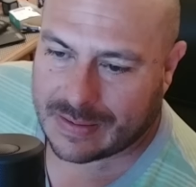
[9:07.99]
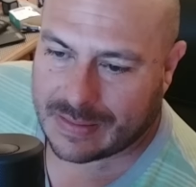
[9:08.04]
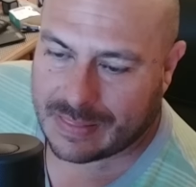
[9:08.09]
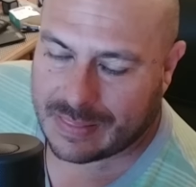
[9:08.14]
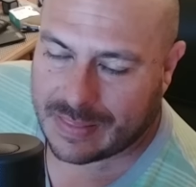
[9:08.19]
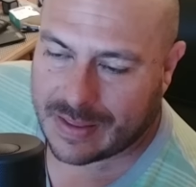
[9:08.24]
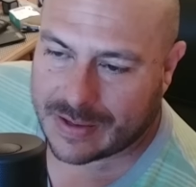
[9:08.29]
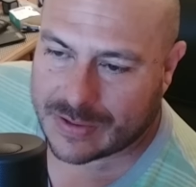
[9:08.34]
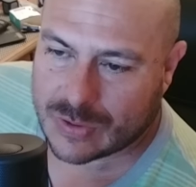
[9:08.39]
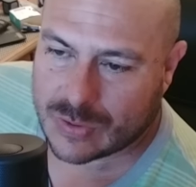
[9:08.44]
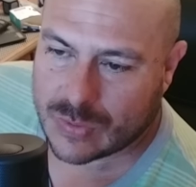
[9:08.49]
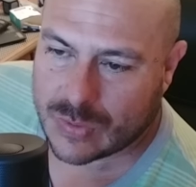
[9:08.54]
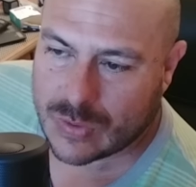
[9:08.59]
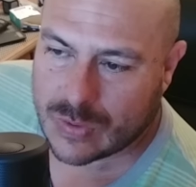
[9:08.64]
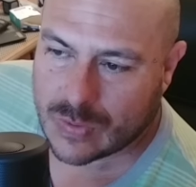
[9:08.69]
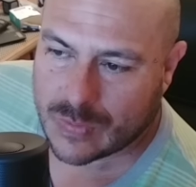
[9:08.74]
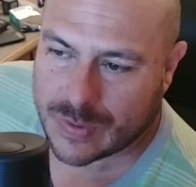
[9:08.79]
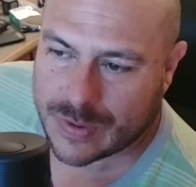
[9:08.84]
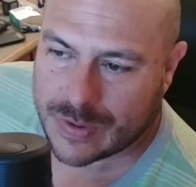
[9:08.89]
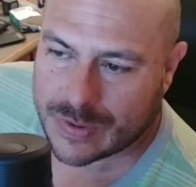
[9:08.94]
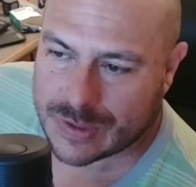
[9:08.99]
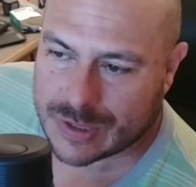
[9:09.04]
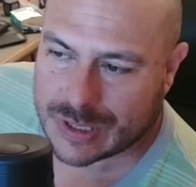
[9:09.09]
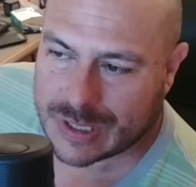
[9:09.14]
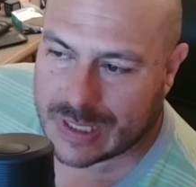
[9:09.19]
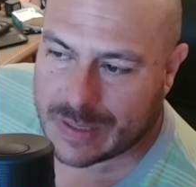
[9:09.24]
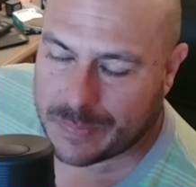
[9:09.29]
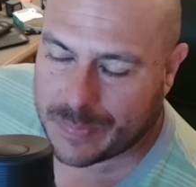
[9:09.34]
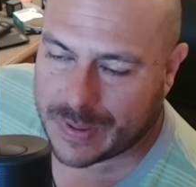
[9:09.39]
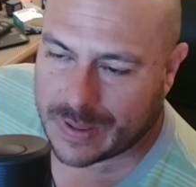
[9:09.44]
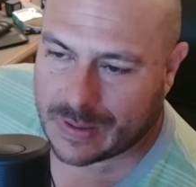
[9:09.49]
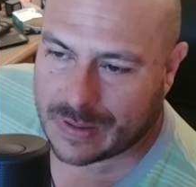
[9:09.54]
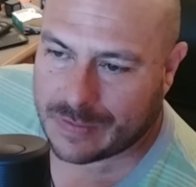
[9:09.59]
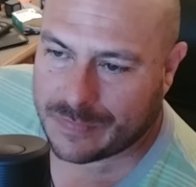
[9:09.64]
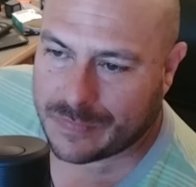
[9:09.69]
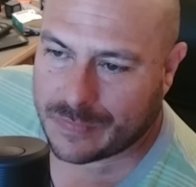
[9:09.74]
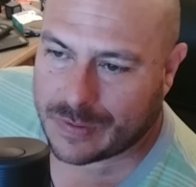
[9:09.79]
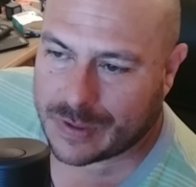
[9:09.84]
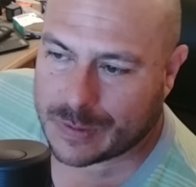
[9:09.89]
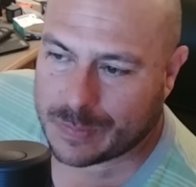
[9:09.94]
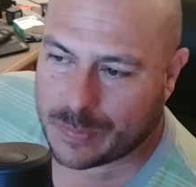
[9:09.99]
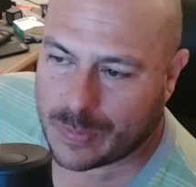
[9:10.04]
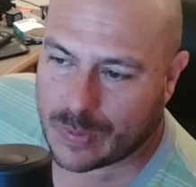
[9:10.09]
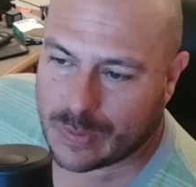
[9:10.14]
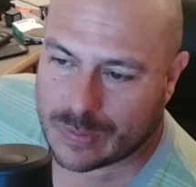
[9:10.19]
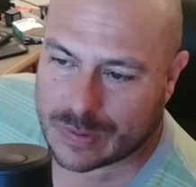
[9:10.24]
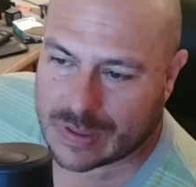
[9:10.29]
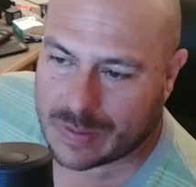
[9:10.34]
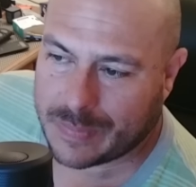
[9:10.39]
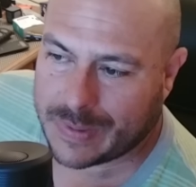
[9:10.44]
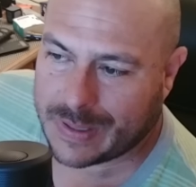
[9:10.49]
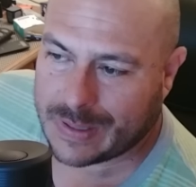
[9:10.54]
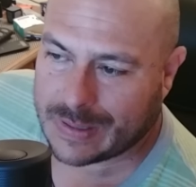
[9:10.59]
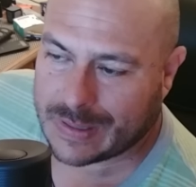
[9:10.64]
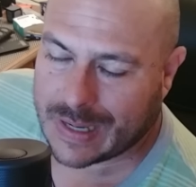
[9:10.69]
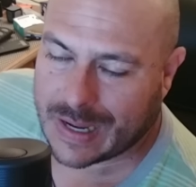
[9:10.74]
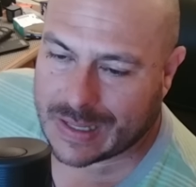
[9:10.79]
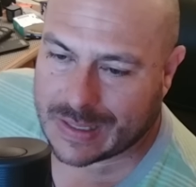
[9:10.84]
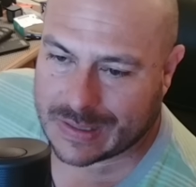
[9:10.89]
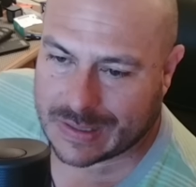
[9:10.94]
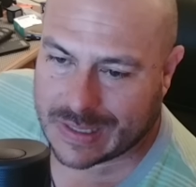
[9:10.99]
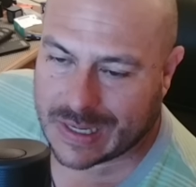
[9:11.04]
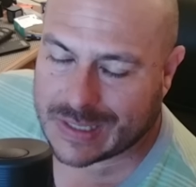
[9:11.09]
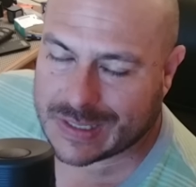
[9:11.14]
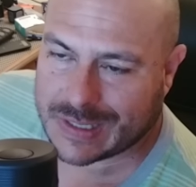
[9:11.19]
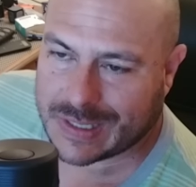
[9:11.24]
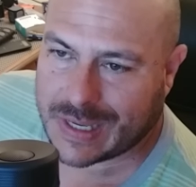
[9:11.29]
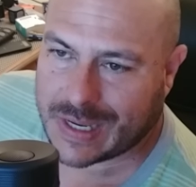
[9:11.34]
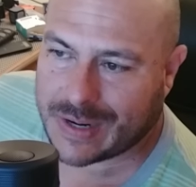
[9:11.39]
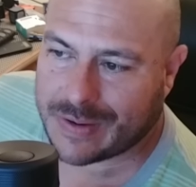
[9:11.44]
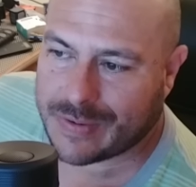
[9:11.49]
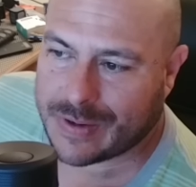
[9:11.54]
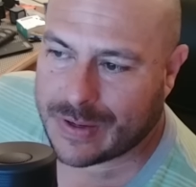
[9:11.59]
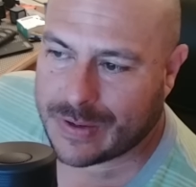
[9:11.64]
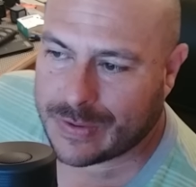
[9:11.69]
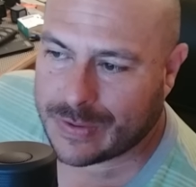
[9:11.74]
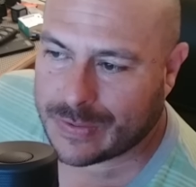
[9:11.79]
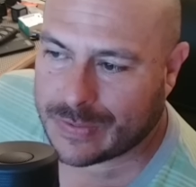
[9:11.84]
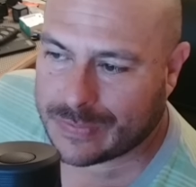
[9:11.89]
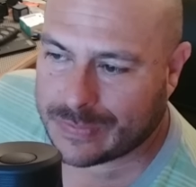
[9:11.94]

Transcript: next to you when you're sleeping and the phone explodes. I mean, that's scary.